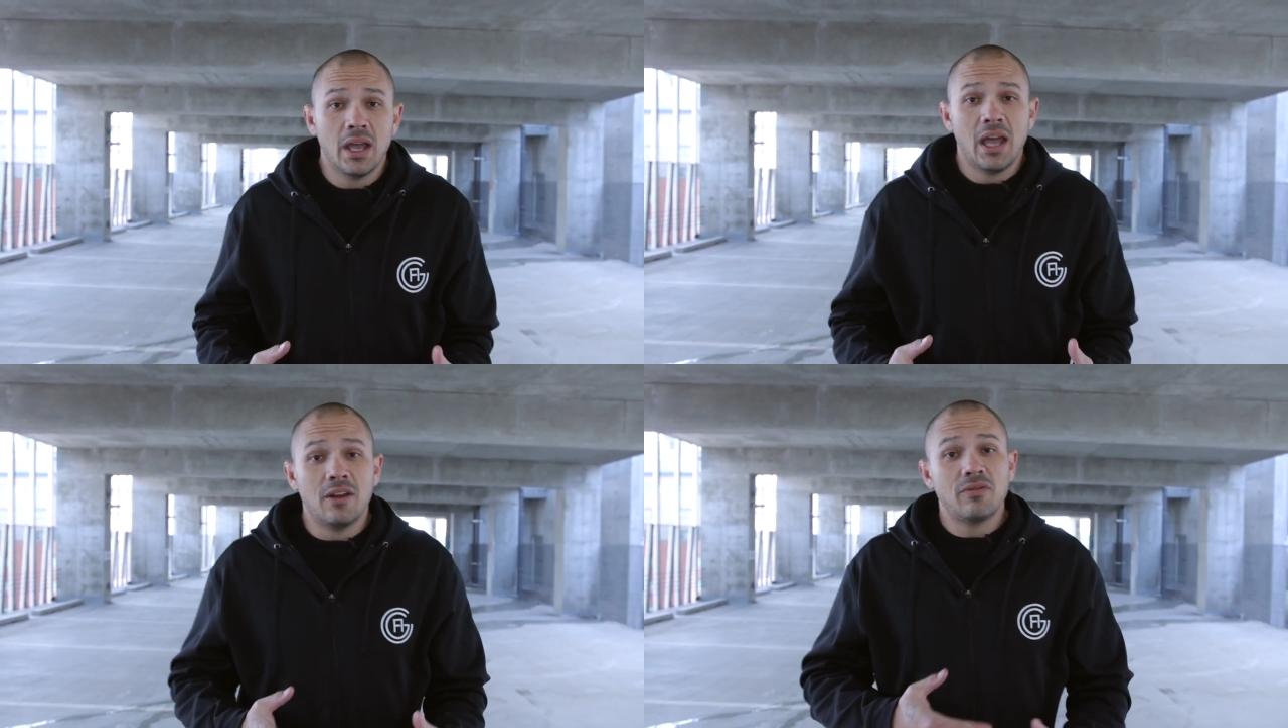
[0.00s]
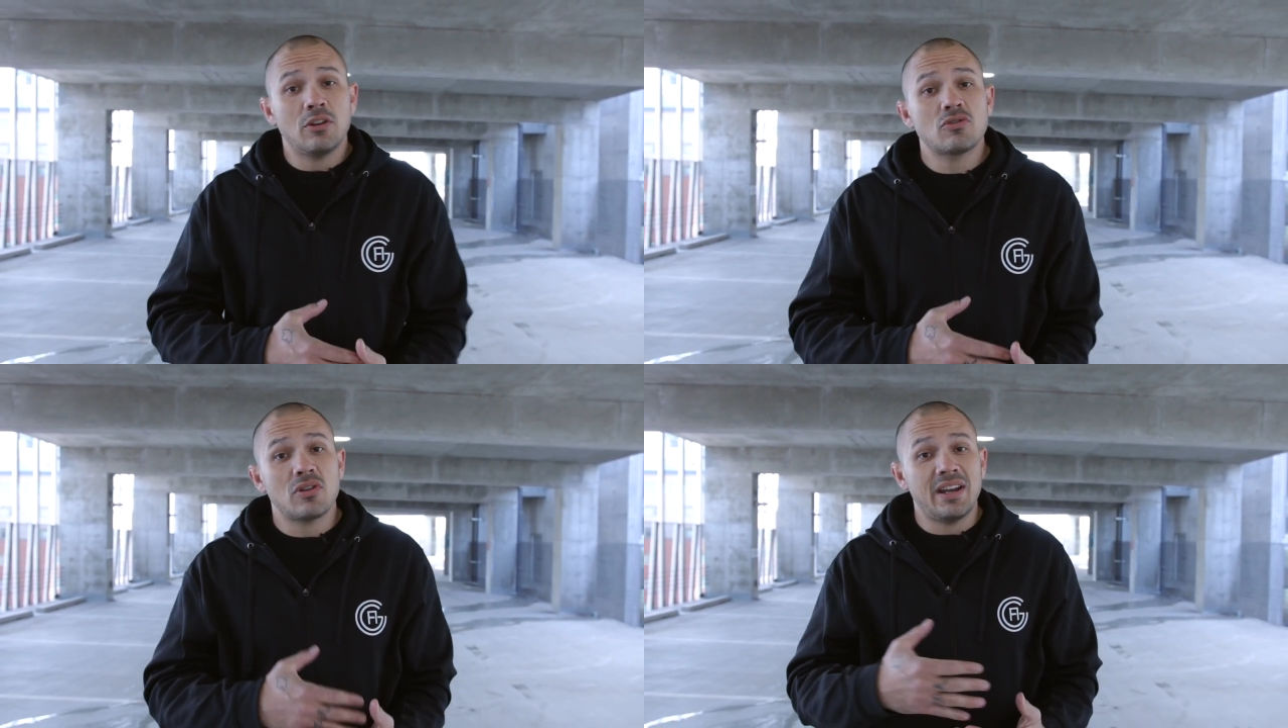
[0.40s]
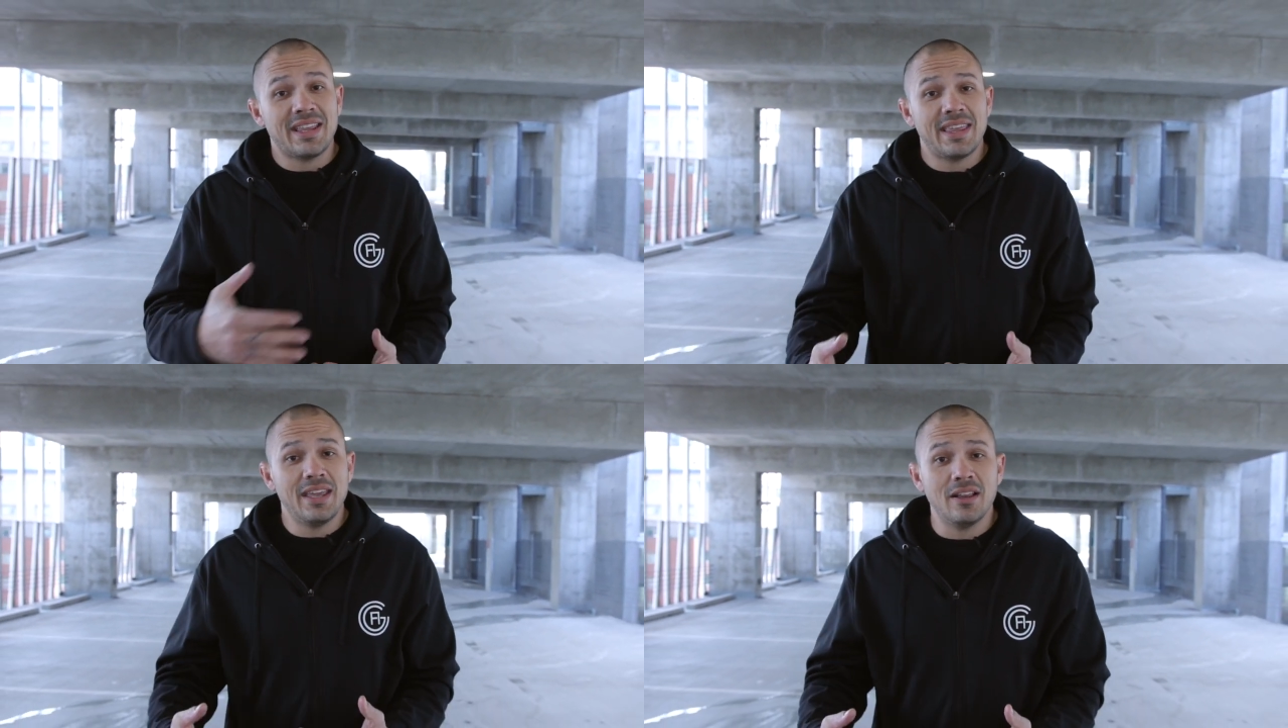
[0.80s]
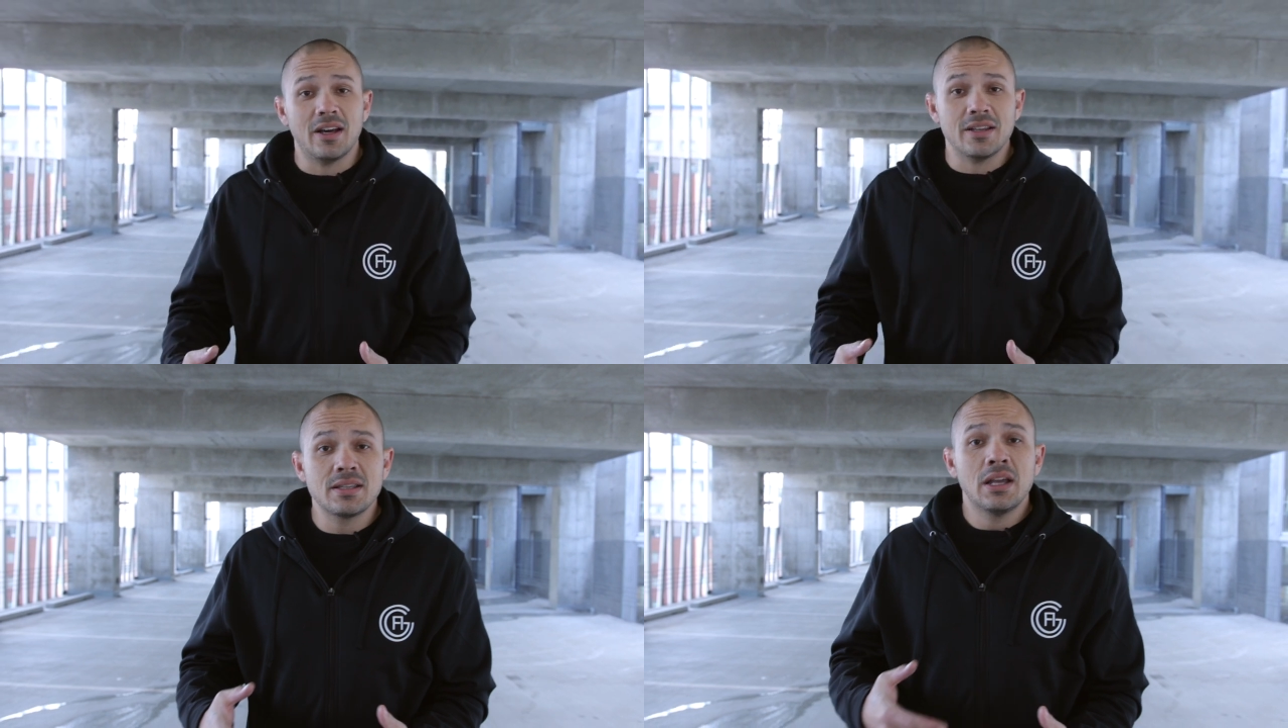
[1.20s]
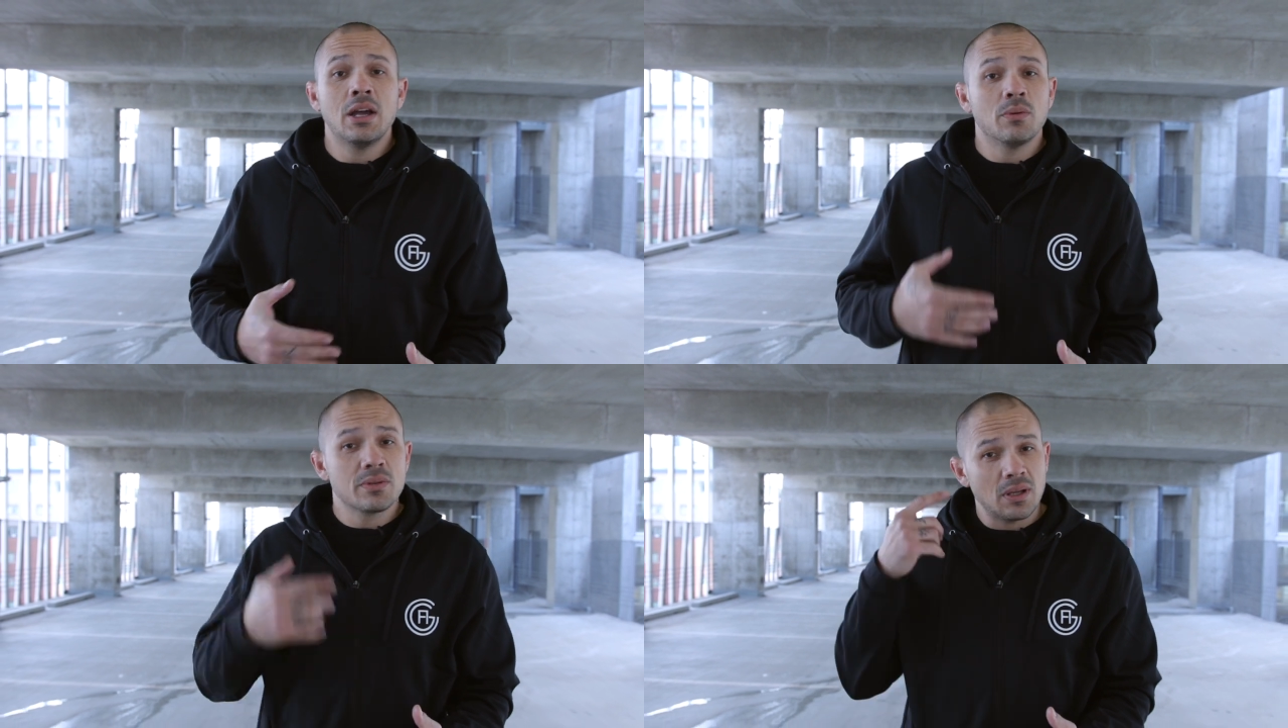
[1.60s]
And if they're trying to kill us,
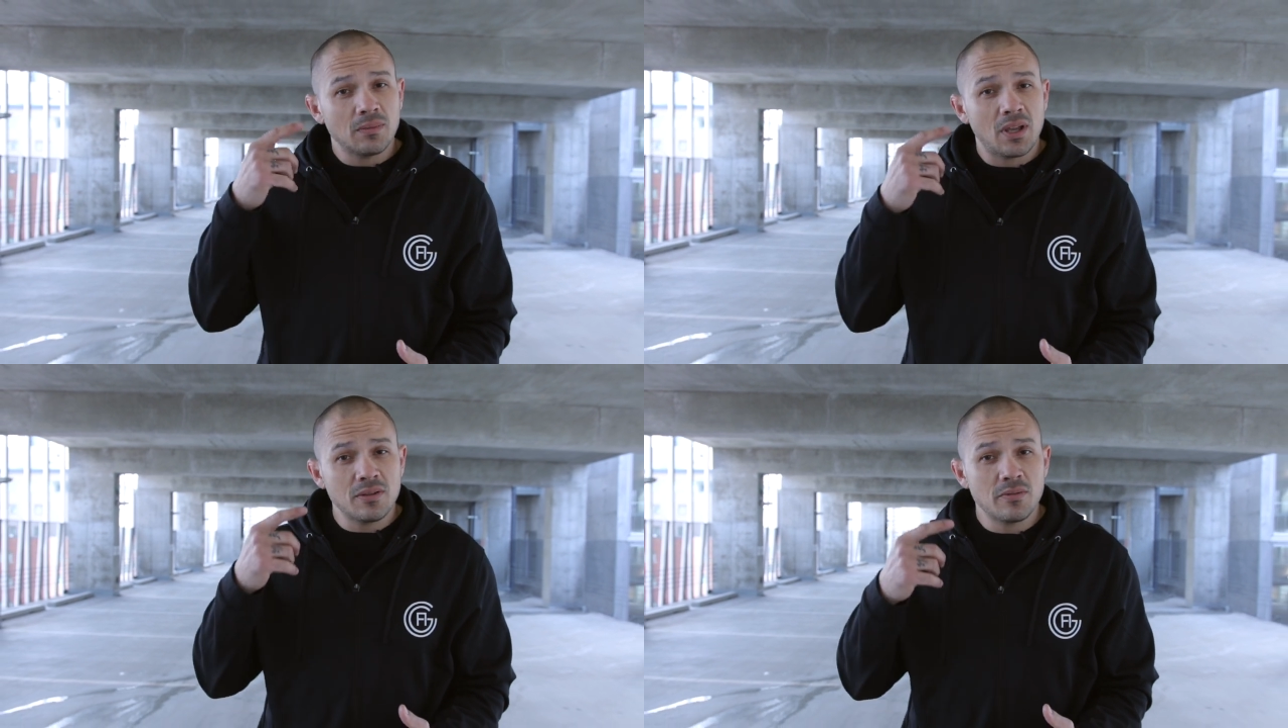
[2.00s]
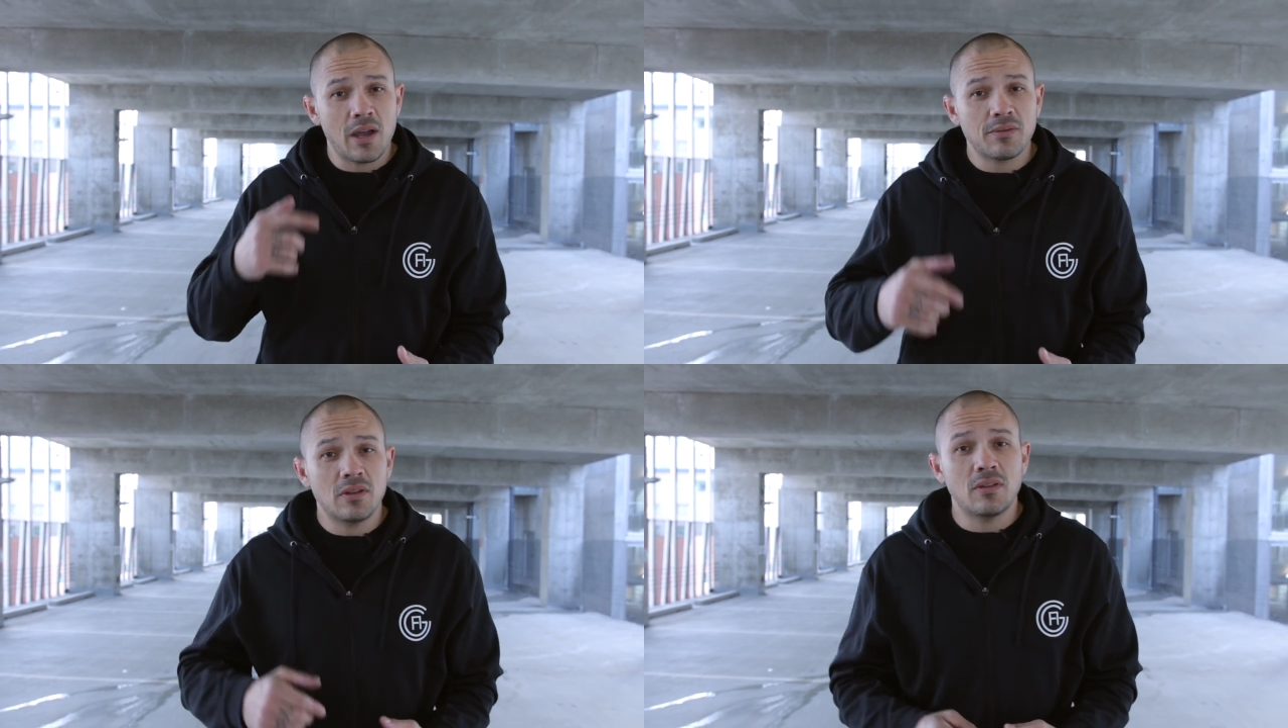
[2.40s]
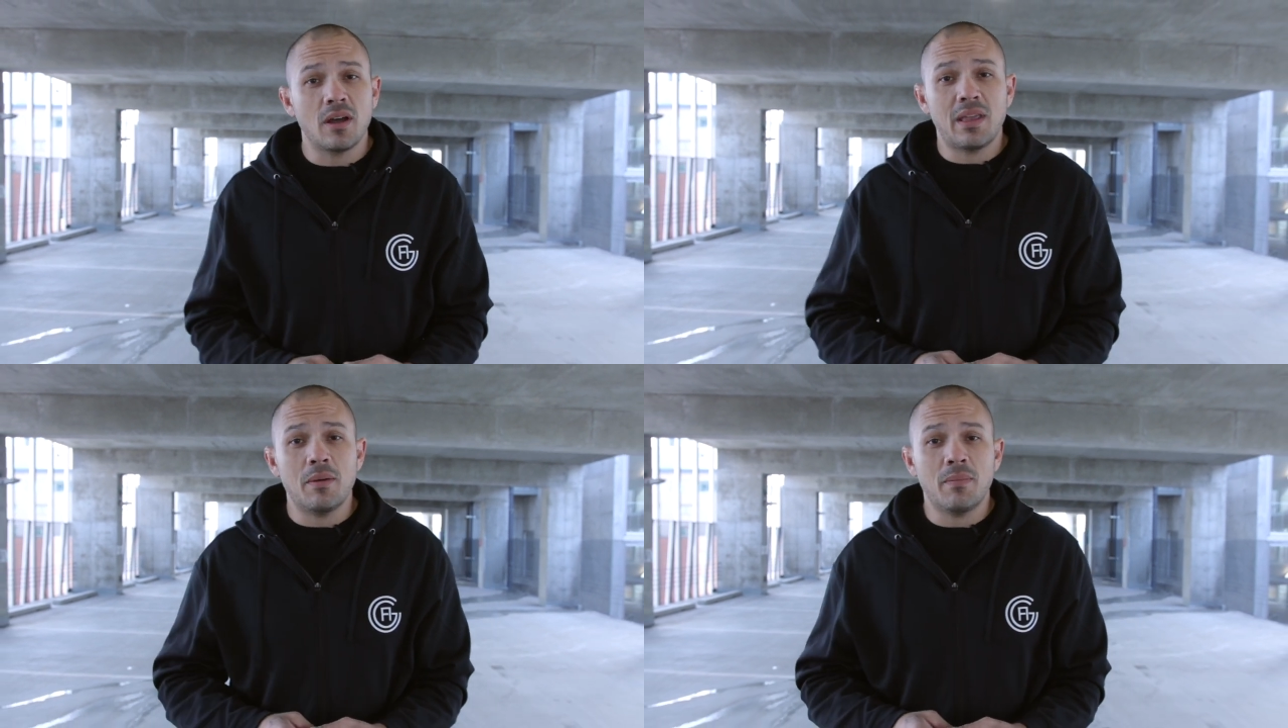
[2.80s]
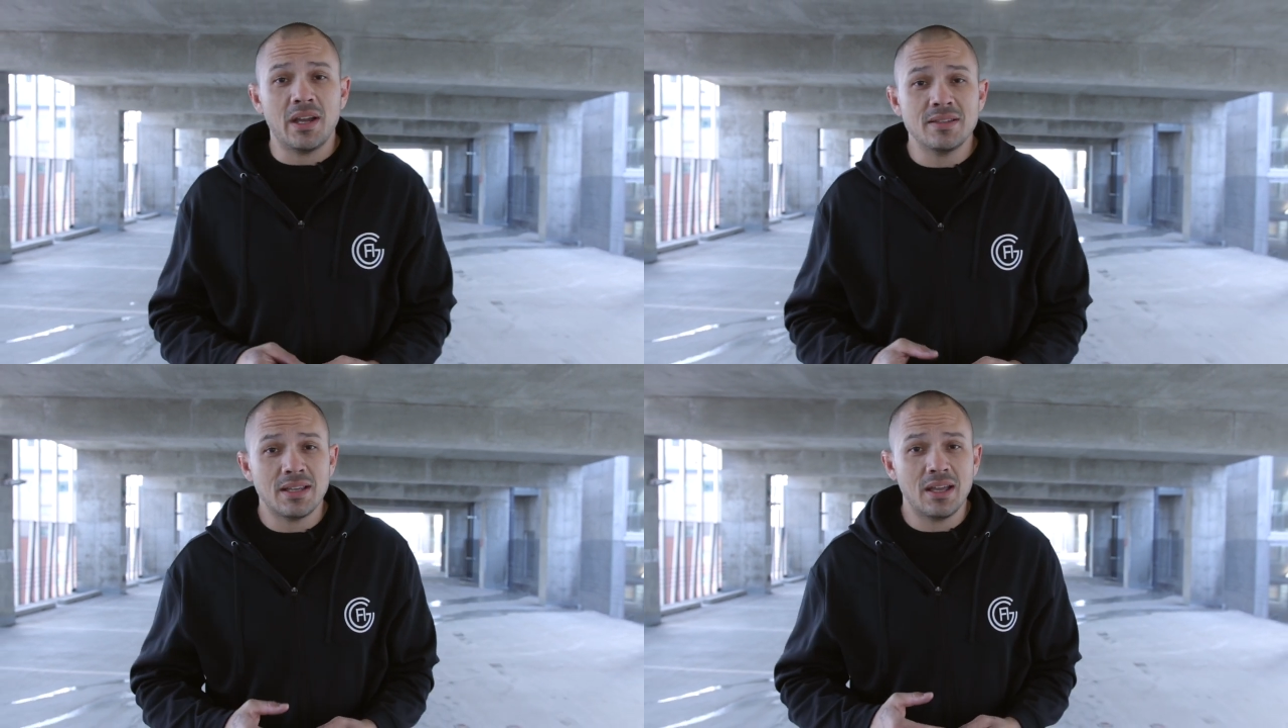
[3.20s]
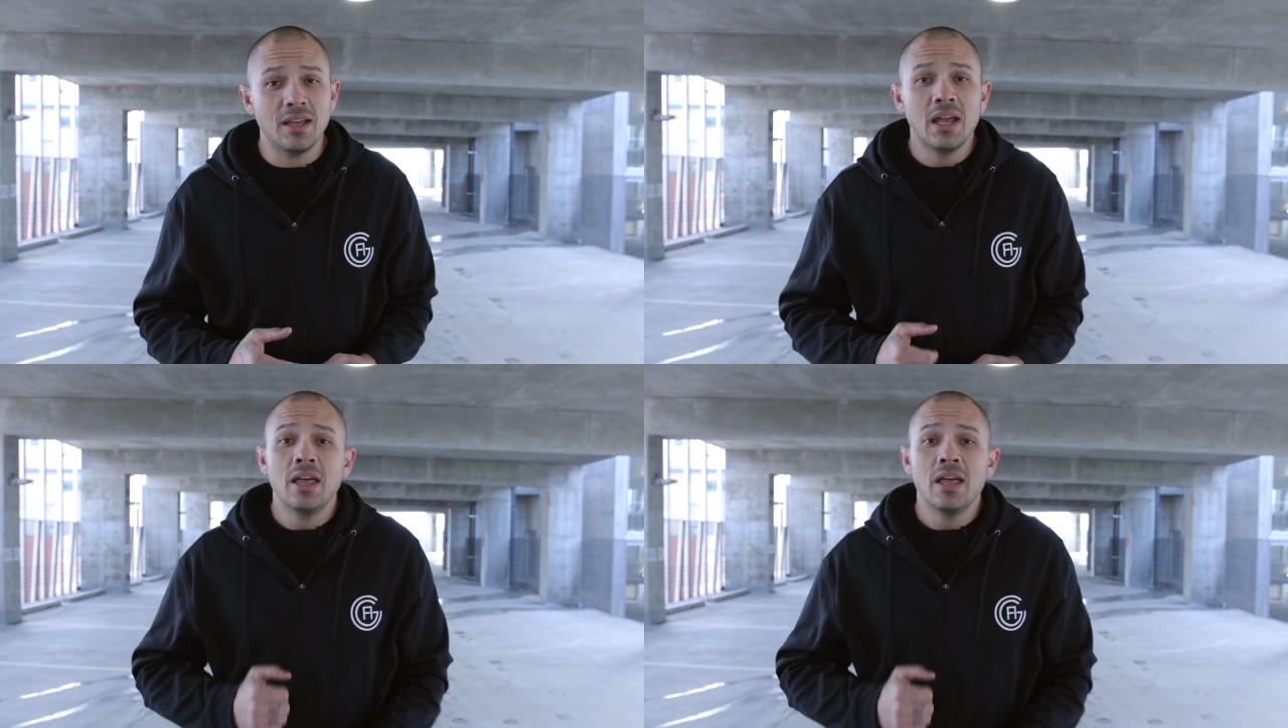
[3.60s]
well, sometimes we have to adopt that mindset